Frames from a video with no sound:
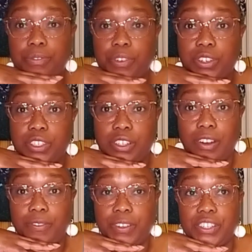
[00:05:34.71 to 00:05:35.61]
First
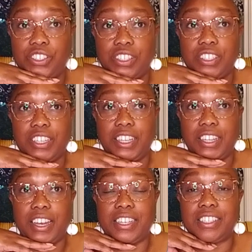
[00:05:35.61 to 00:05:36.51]
off, let's just say
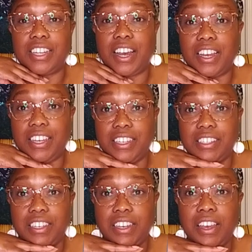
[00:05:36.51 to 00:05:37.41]
that it's not
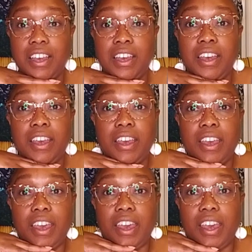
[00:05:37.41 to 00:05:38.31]
easy,
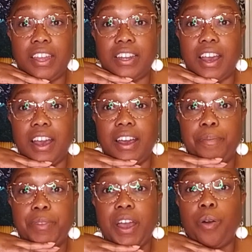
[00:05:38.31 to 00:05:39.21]
and
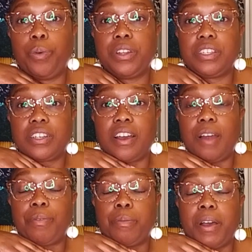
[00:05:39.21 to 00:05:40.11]
I'm not willing to
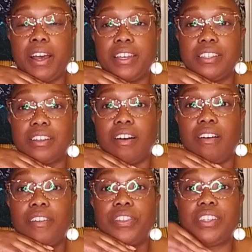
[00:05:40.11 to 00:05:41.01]
compromise
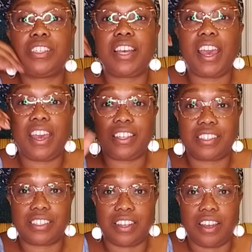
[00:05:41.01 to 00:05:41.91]
on the
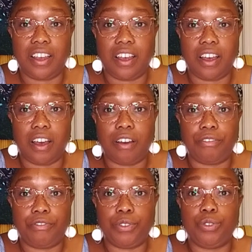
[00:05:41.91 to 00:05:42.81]
taste of
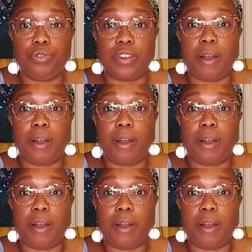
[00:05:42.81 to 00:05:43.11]
food.